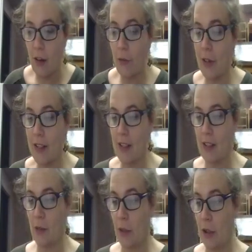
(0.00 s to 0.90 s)
For
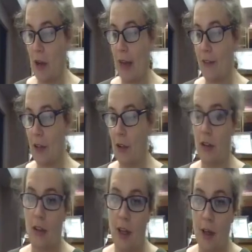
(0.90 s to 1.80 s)
instance, when a
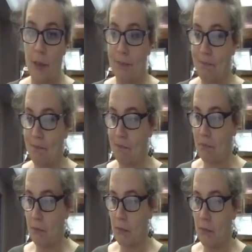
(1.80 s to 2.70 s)
trafficker,
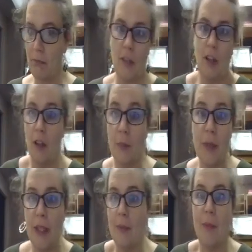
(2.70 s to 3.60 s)
a
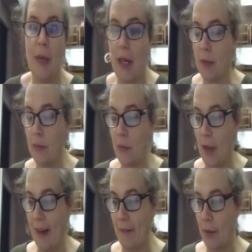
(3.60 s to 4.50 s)
pimp, madam,
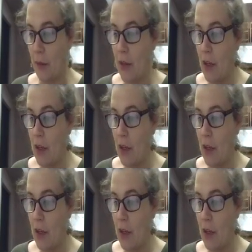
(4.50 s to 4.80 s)
what have you,